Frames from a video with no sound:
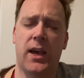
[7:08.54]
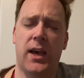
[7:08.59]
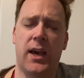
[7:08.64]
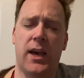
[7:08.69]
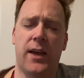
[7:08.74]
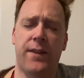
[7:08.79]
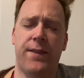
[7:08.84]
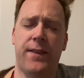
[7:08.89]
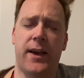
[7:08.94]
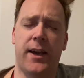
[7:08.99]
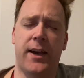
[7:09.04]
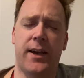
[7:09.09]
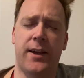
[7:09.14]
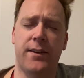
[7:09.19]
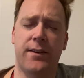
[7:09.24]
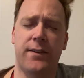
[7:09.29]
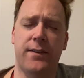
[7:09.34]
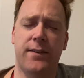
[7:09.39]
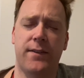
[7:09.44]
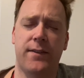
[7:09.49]
And
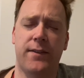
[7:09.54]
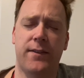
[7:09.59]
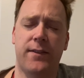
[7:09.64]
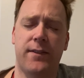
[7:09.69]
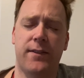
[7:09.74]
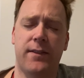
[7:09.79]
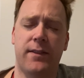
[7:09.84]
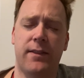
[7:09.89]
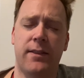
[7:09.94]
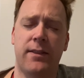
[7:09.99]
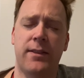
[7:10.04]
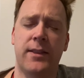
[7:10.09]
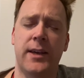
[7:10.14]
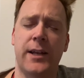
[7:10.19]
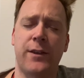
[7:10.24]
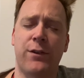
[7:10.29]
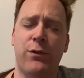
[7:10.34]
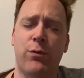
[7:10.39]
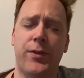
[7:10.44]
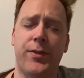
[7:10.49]
that
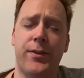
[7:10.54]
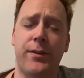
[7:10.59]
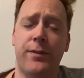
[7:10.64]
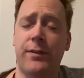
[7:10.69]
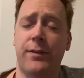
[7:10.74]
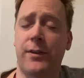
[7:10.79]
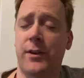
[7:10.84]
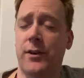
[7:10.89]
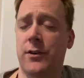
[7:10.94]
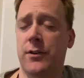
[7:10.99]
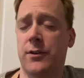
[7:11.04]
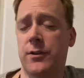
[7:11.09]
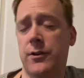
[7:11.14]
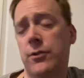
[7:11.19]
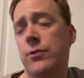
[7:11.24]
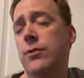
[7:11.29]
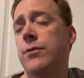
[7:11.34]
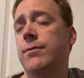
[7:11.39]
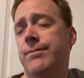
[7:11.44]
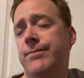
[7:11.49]
that's what this can
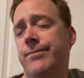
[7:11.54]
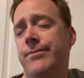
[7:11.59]
do.